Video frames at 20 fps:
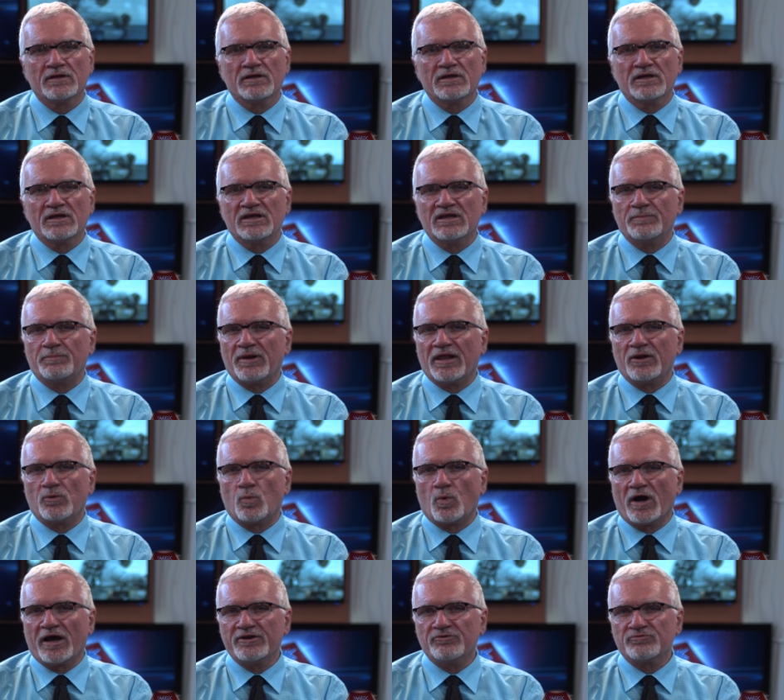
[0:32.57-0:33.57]
He played
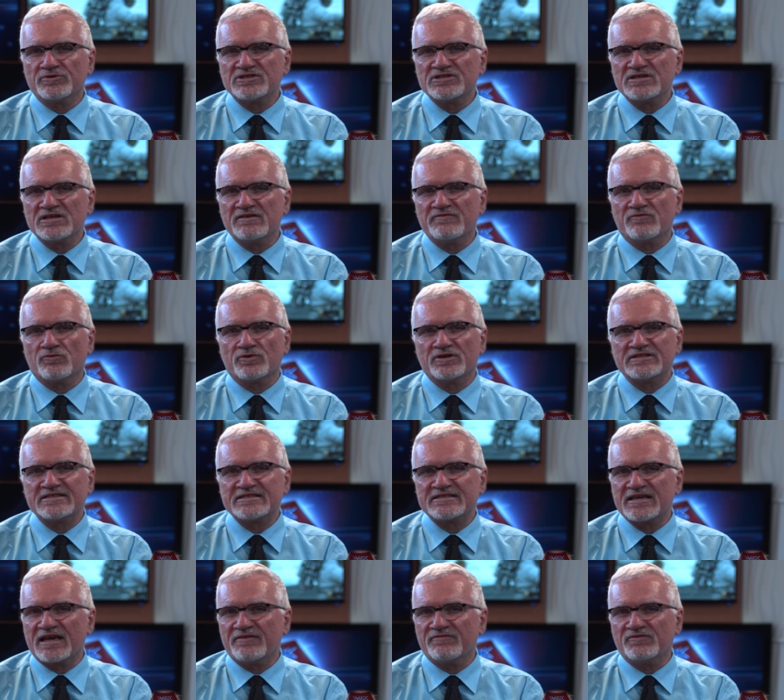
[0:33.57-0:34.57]
wide receiver and
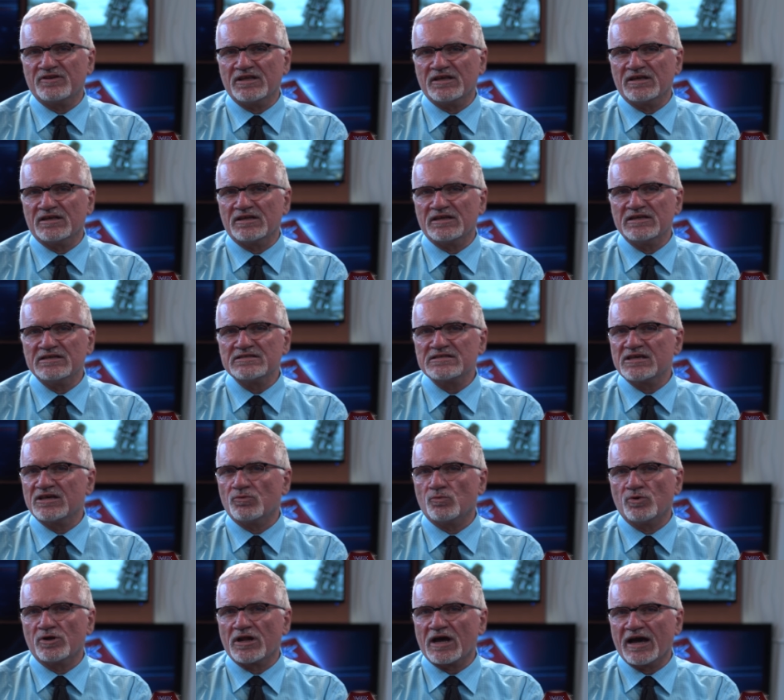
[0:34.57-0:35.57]
safety at East
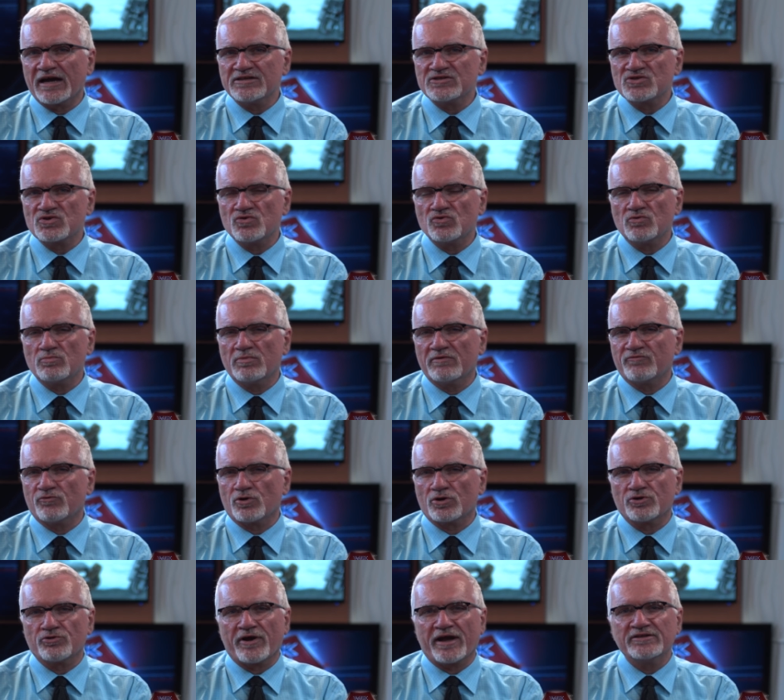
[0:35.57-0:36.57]
Kentwood High School before
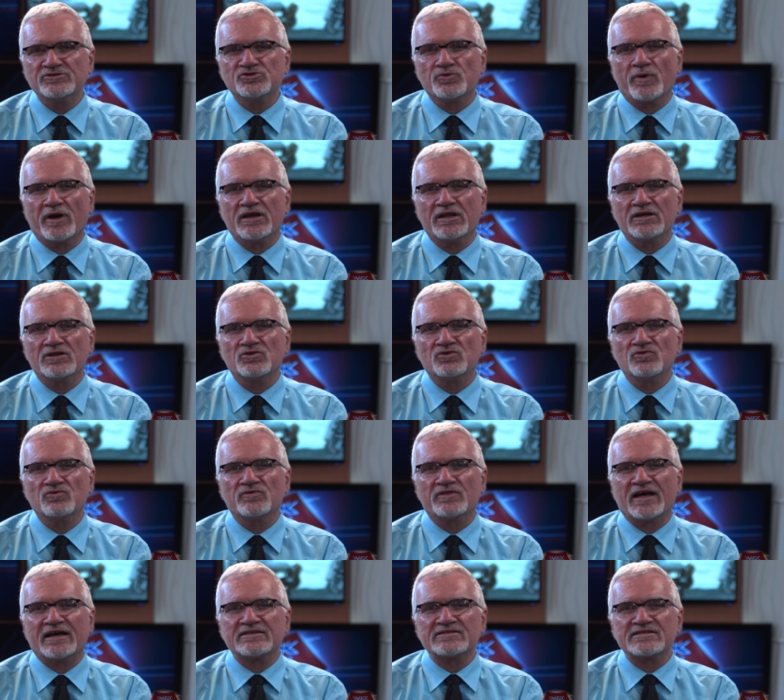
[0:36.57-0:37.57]
graduating in
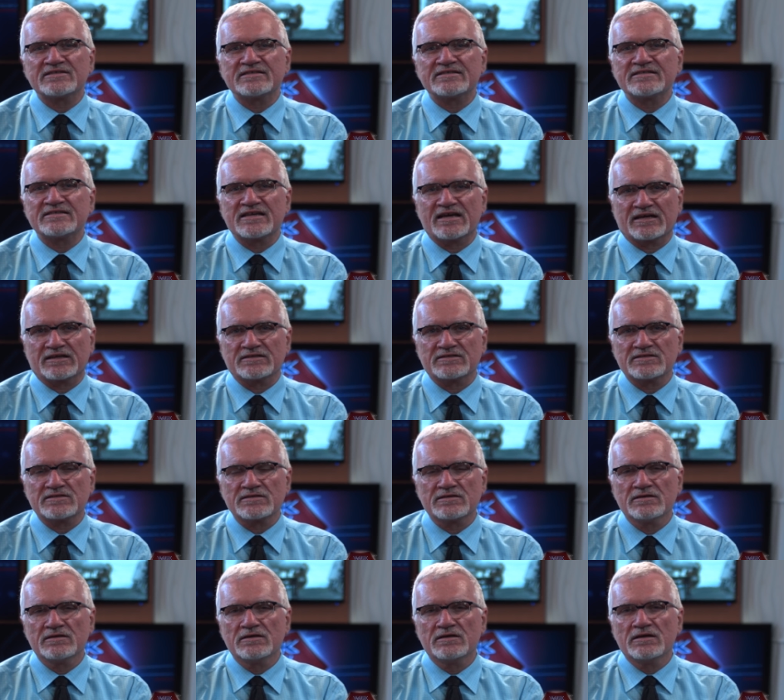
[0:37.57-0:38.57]
2006
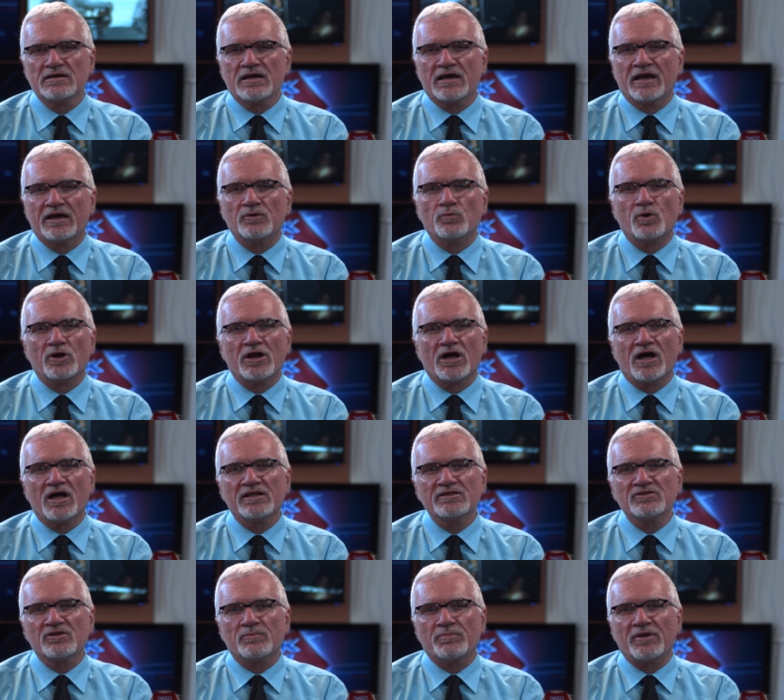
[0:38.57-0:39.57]
and went
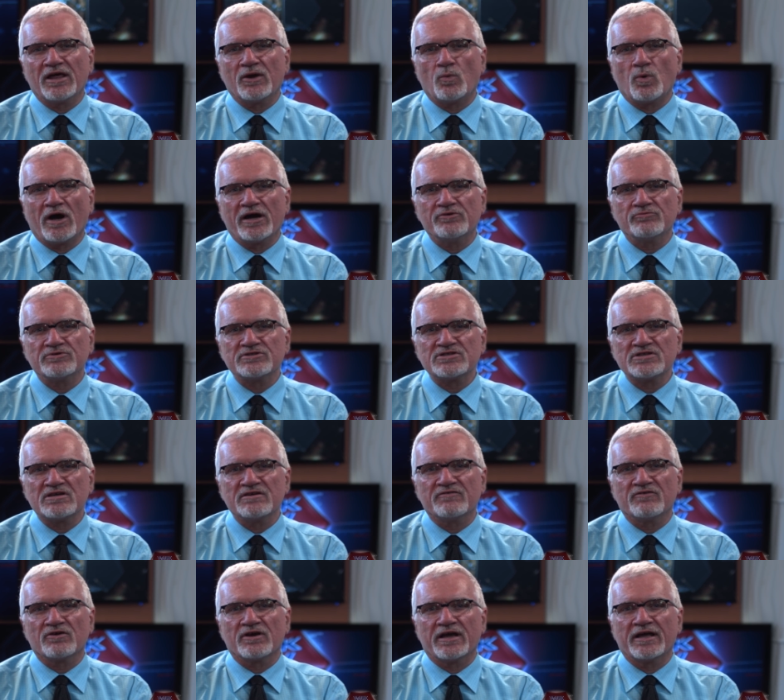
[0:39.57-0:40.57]
on to play wide
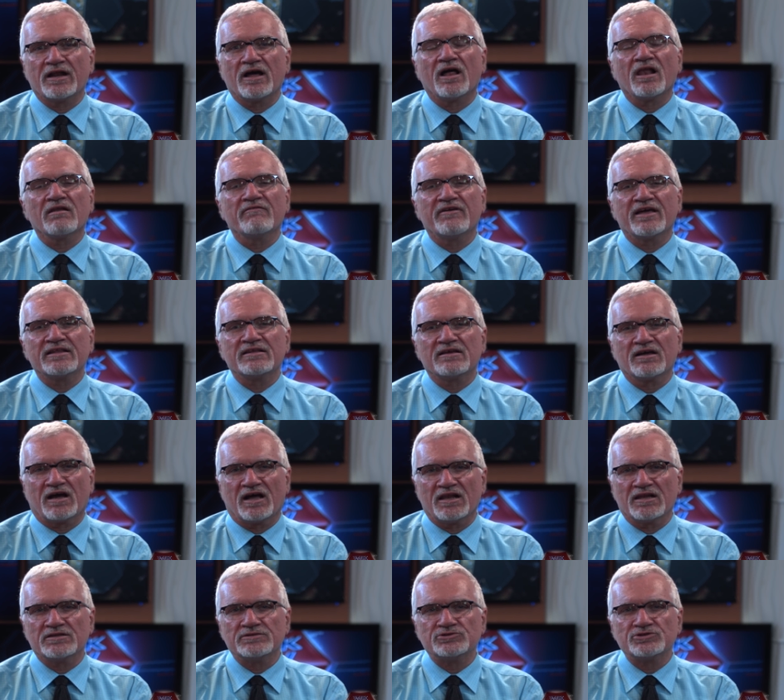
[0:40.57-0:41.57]
receiver at Olivet
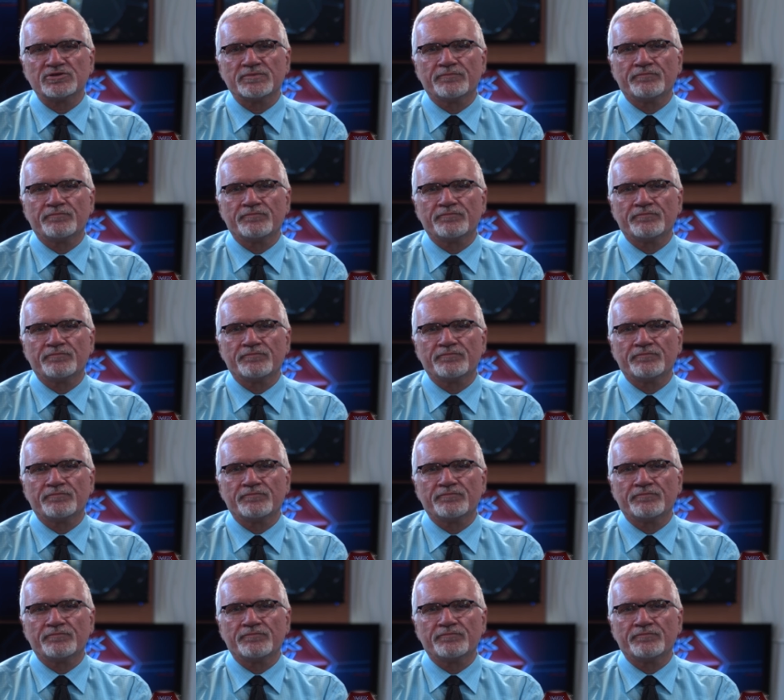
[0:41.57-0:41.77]
College.